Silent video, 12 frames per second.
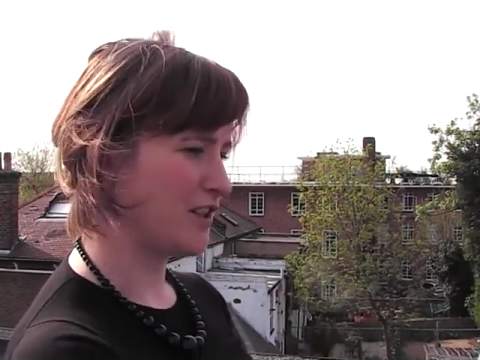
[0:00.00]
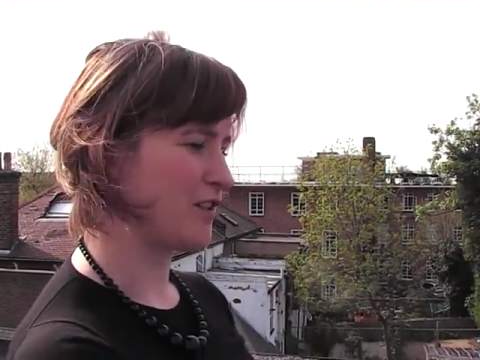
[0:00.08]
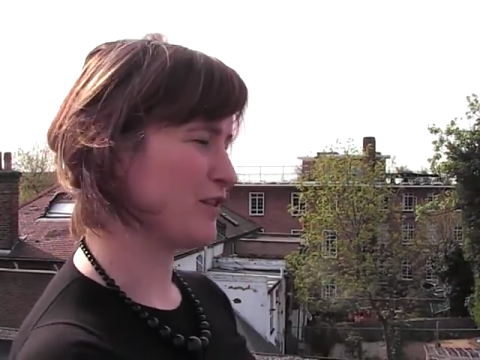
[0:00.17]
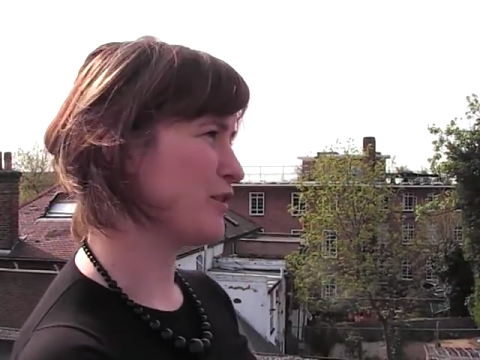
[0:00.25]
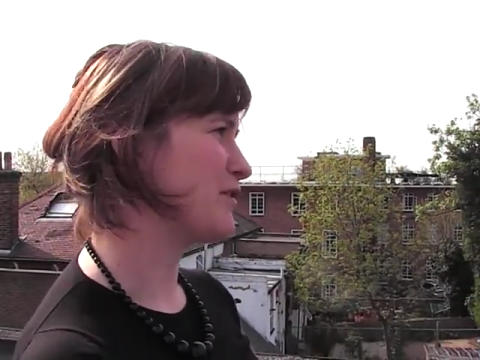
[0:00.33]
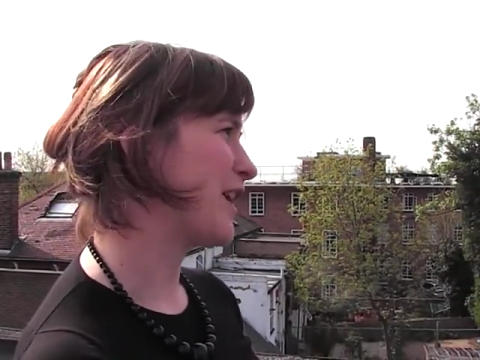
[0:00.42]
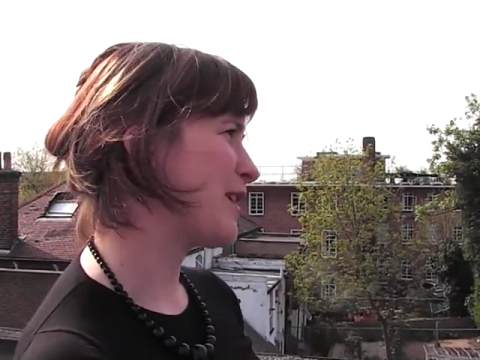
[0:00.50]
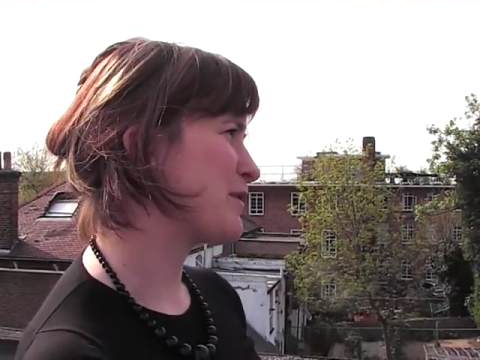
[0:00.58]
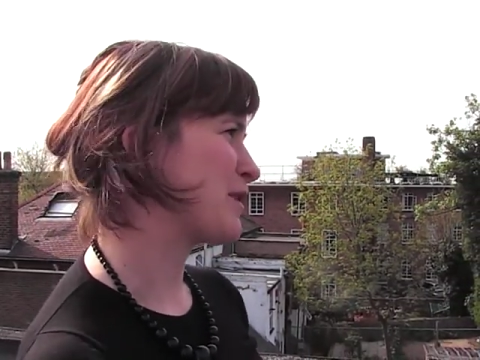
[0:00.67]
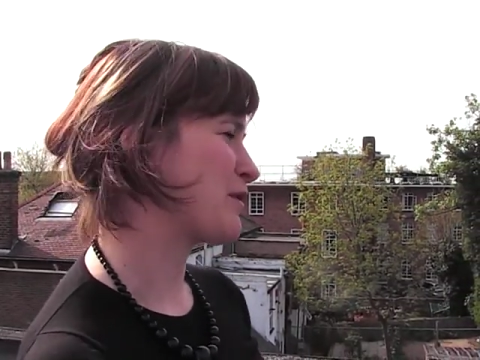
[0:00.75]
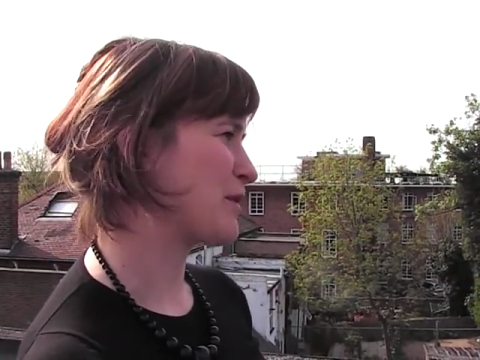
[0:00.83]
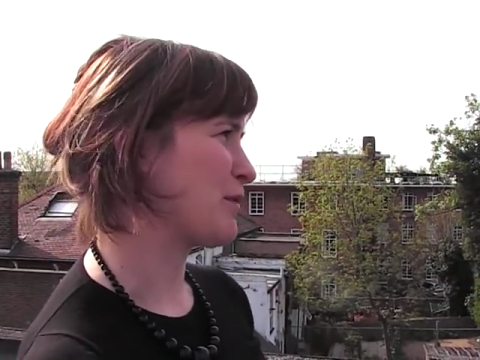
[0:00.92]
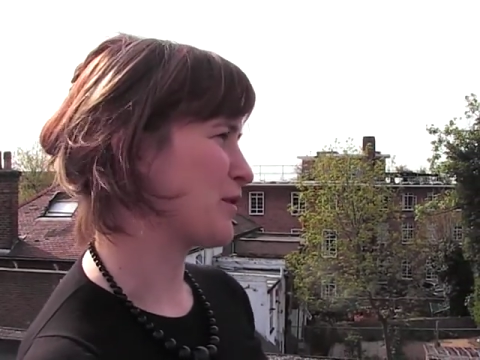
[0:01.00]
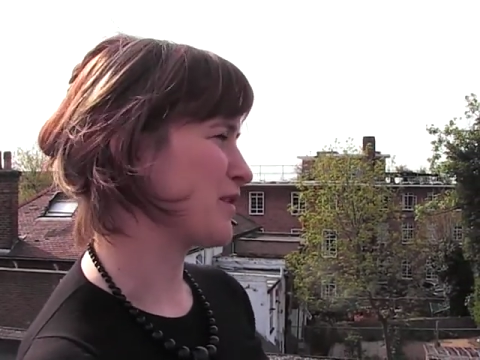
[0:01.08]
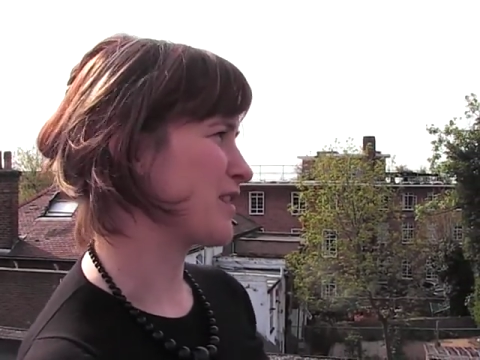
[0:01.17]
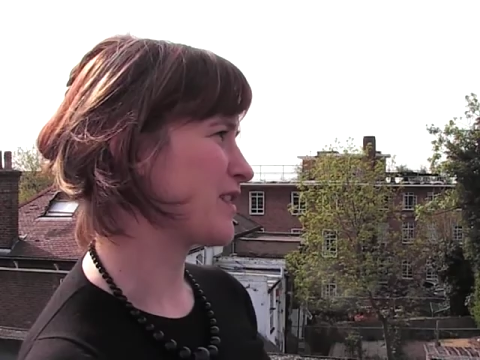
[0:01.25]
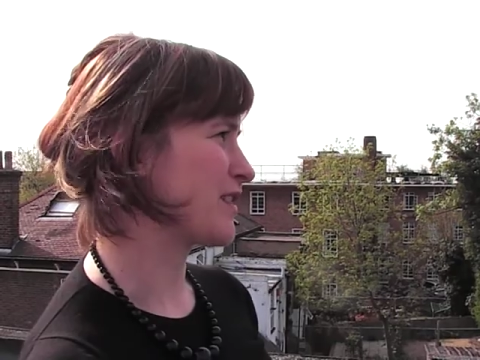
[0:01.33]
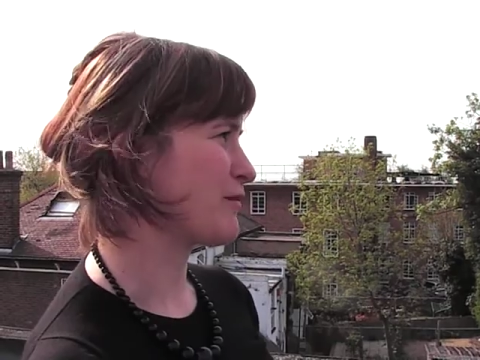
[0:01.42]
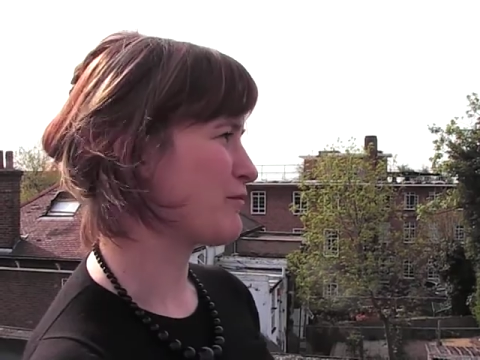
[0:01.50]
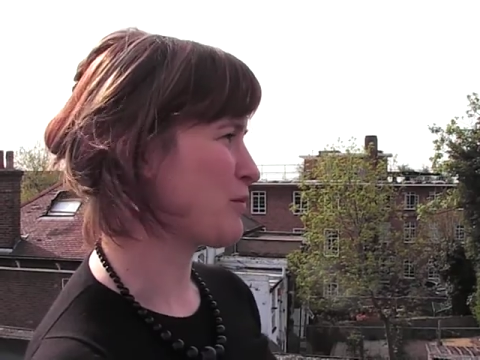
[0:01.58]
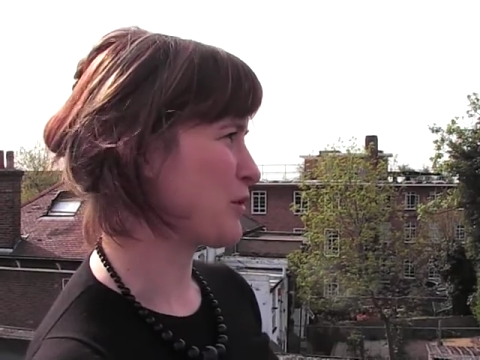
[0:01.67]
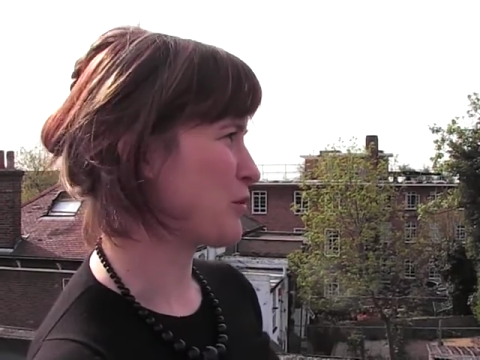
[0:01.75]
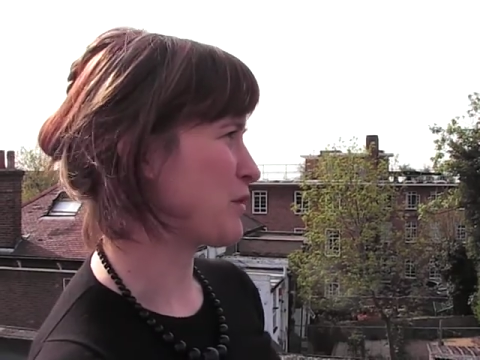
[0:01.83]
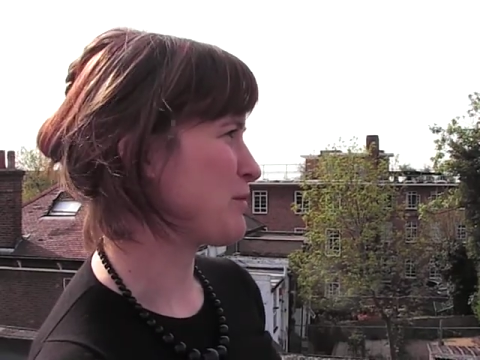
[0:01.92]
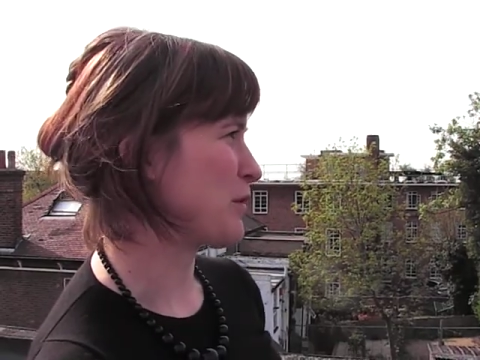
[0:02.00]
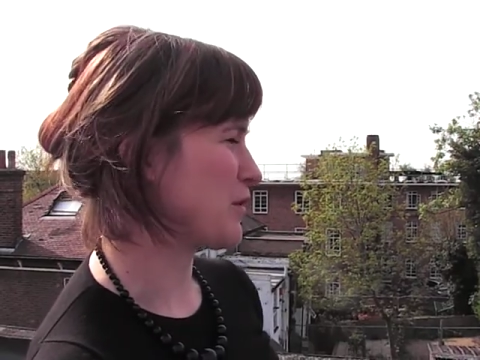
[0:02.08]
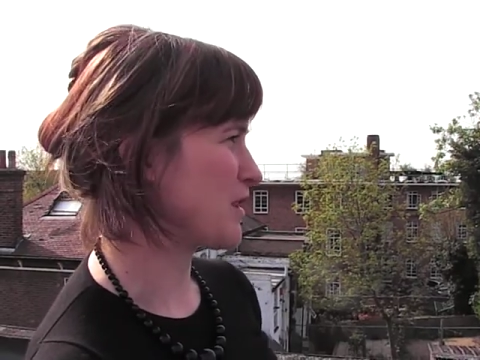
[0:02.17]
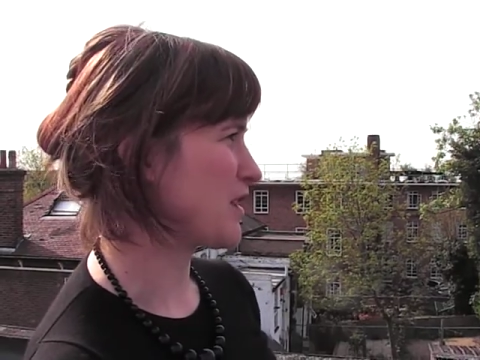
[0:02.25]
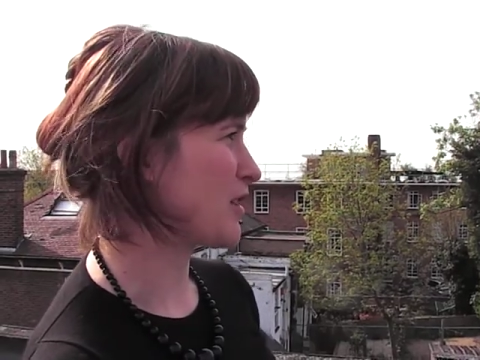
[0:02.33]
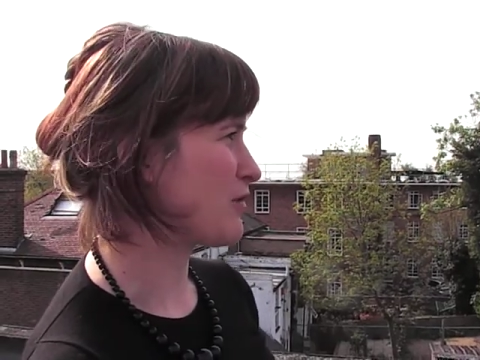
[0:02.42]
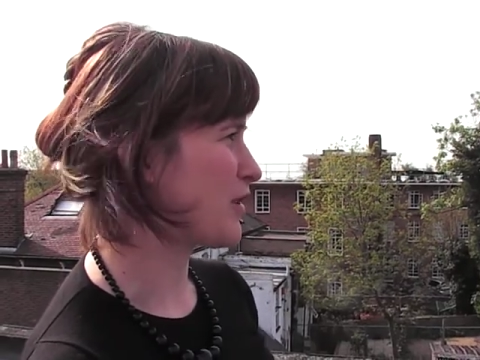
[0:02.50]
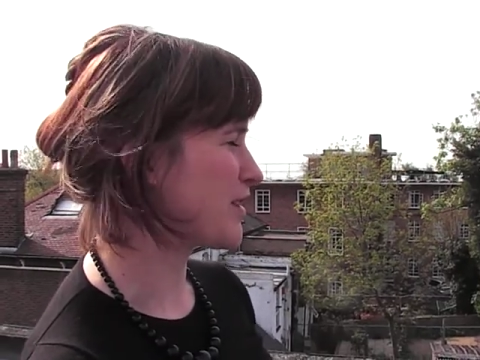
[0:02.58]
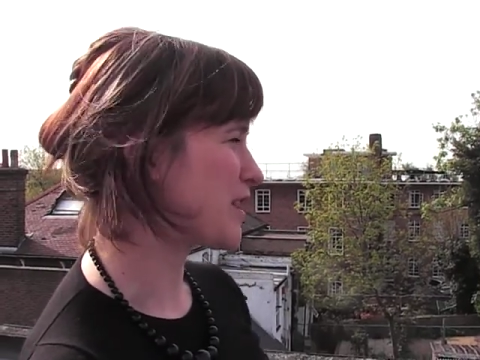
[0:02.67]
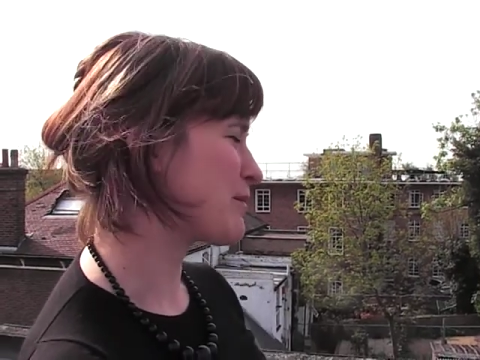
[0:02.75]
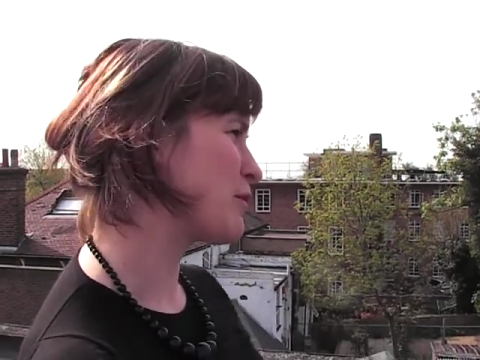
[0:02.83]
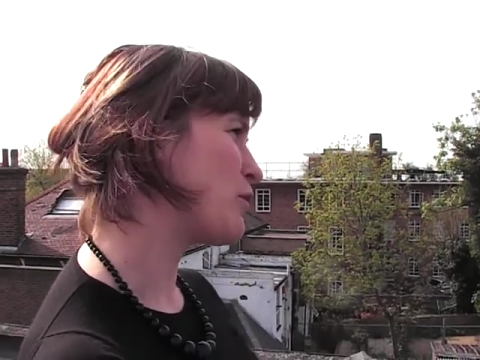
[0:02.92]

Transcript: you know, New Labour's response is a rubbish response to the crisis.